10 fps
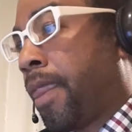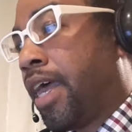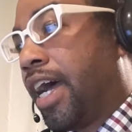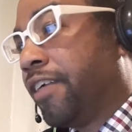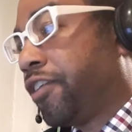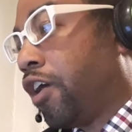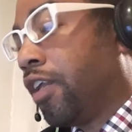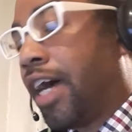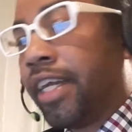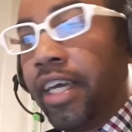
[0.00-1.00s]
I saw a
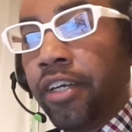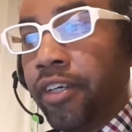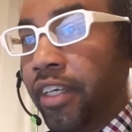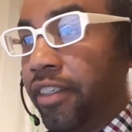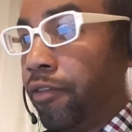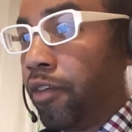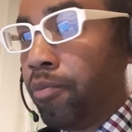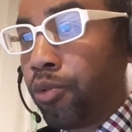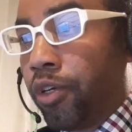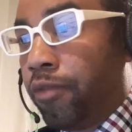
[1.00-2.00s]
lot of areas of
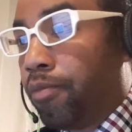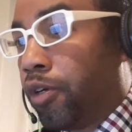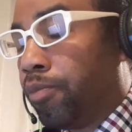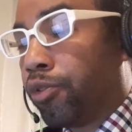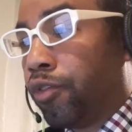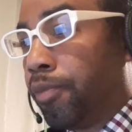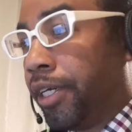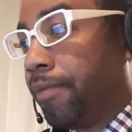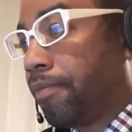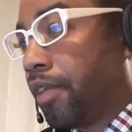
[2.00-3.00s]

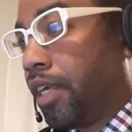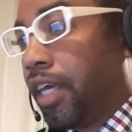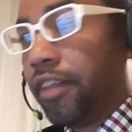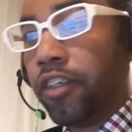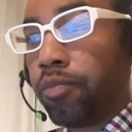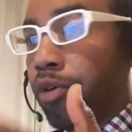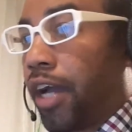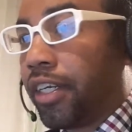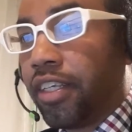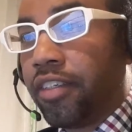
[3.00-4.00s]
improvement. This
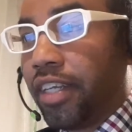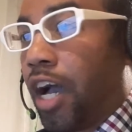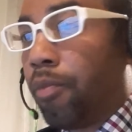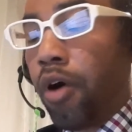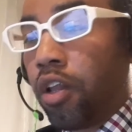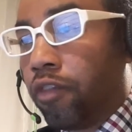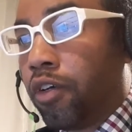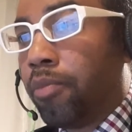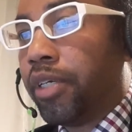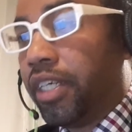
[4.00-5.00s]
product doesn't help all of
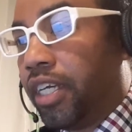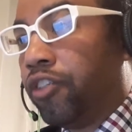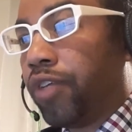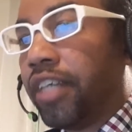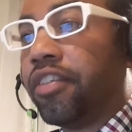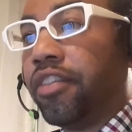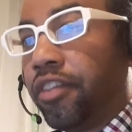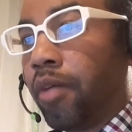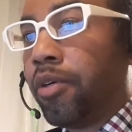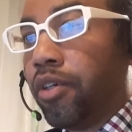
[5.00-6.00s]
them, but it addresses
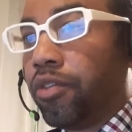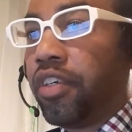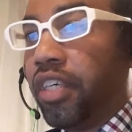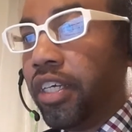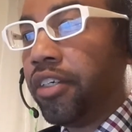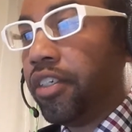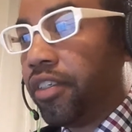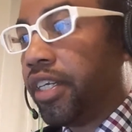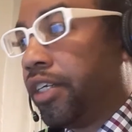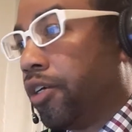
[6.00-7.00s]
some of those key areas
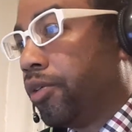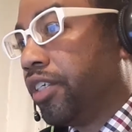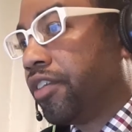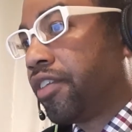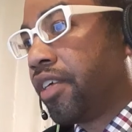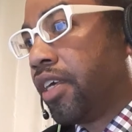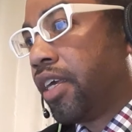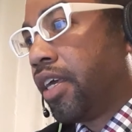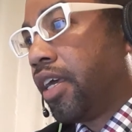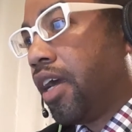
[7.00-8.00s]
that I noticed.
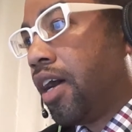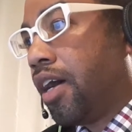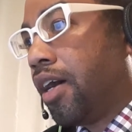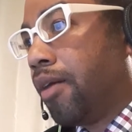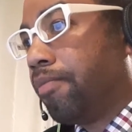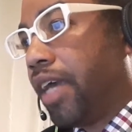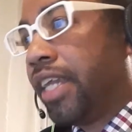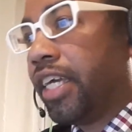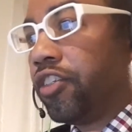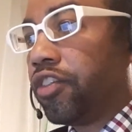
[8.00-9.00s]

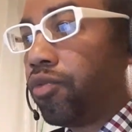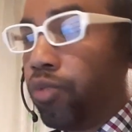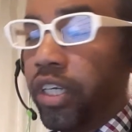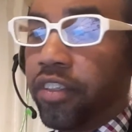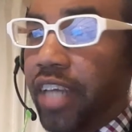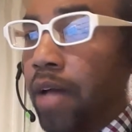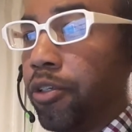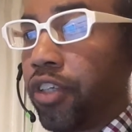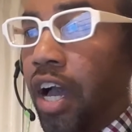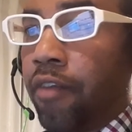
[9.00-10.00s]
And then just
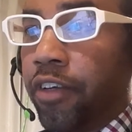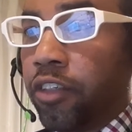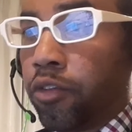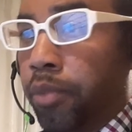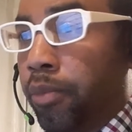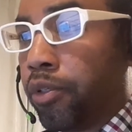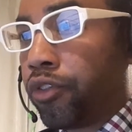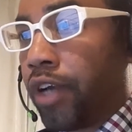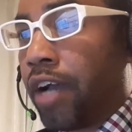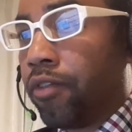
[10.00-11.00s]
reestablish confidence for people
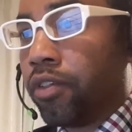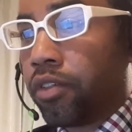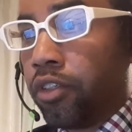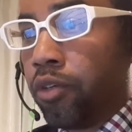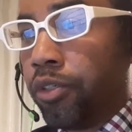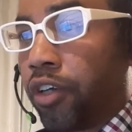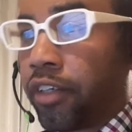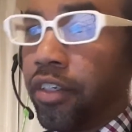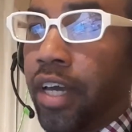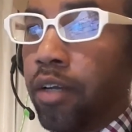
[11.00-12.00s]
to travel. You know, we
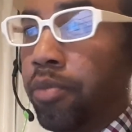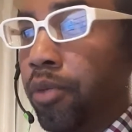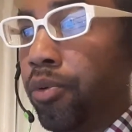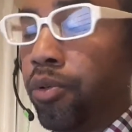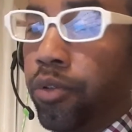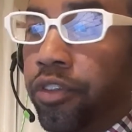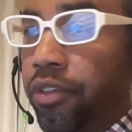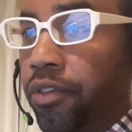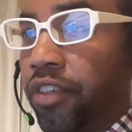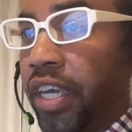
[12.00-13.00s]
talked to a lot of people who are
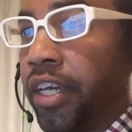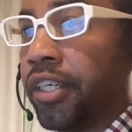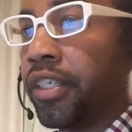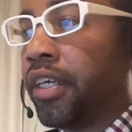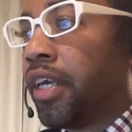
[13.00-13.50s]
still scared,